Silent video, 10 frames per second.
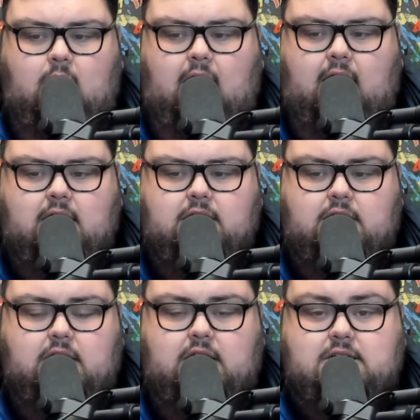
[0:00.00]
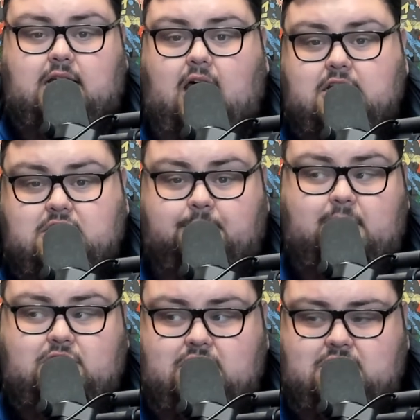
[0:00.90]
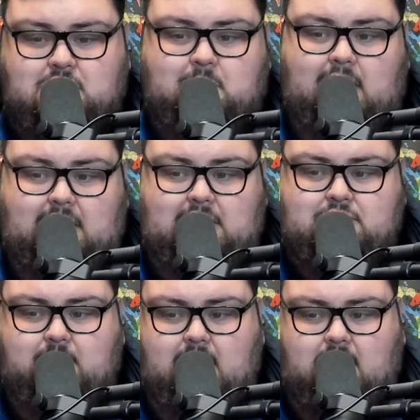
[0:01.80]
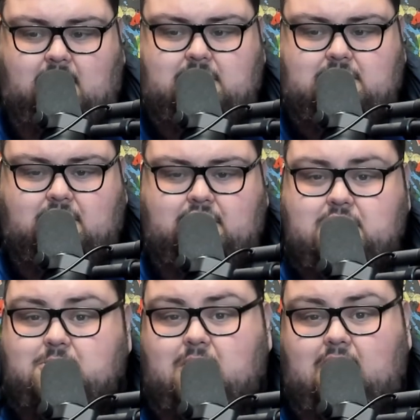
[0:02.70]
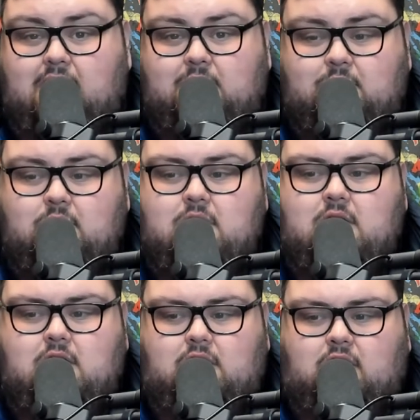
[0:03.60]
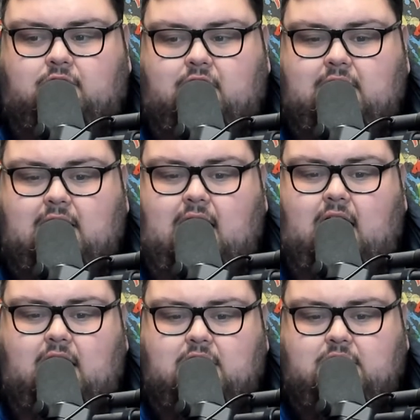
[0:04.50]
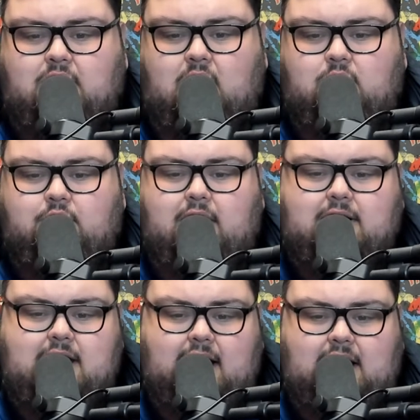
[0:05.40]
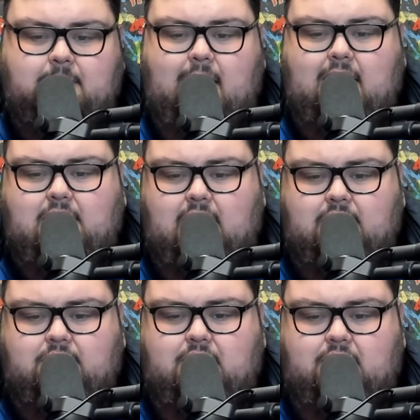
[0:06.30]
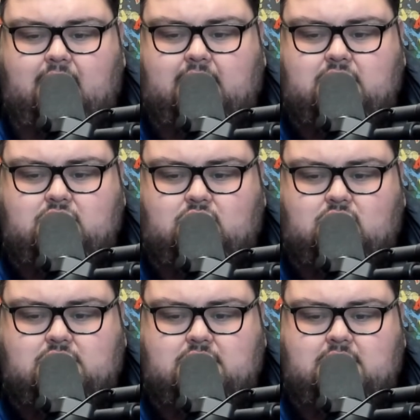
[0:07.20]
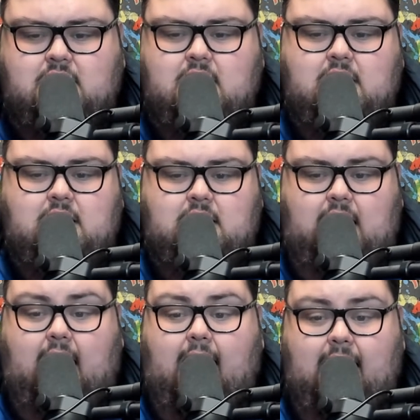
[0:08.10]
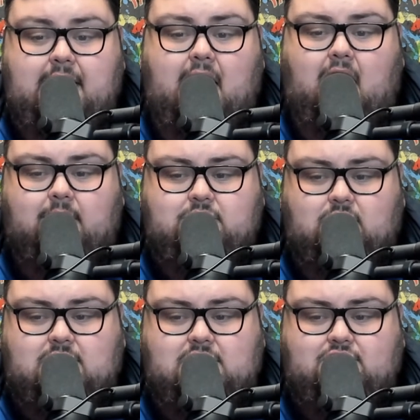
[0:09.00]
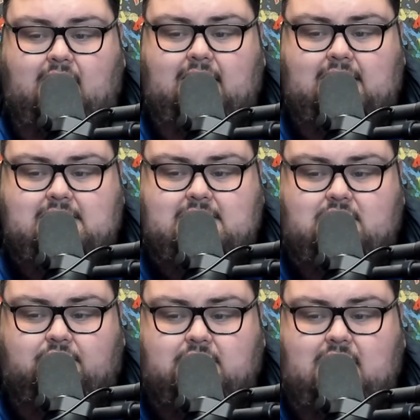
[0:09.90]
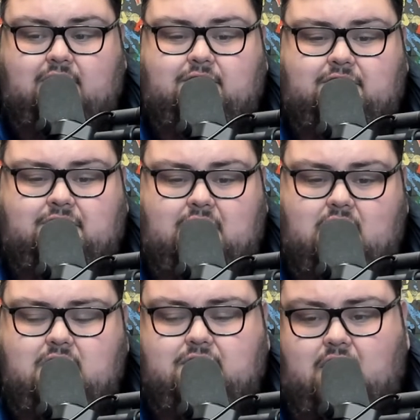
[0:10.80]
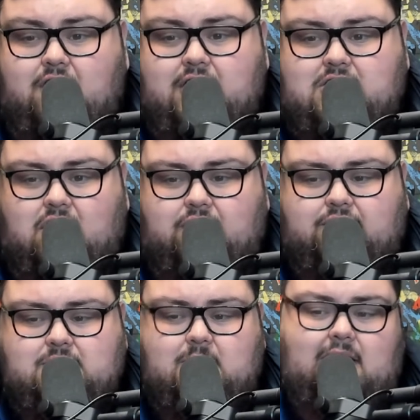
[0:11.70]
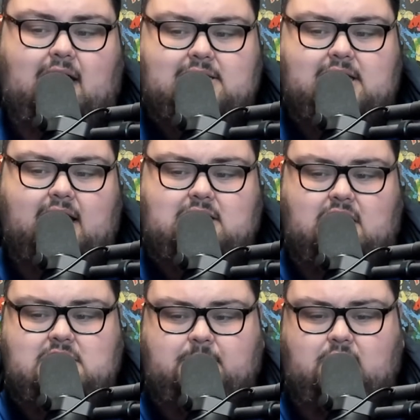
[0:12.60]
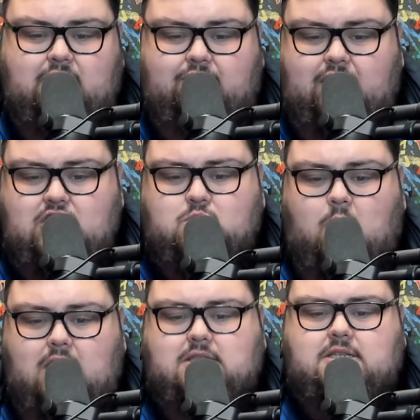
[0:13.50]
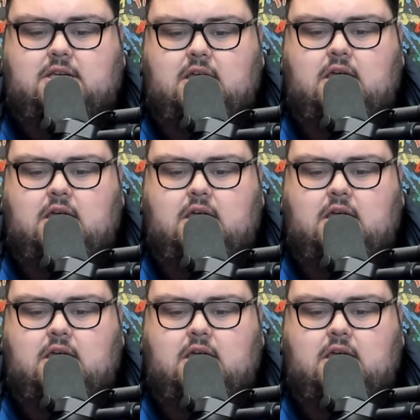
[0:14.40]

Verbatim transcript: And he's a lot of submissions as well in his record, turned into a guy who, you know, fighting a lot on the ground, great attack in the back, getting rear naked chokes and head and arm chokes and triangles and stuff like that. Very, very tough as well. Lost 8 times, but only finished once.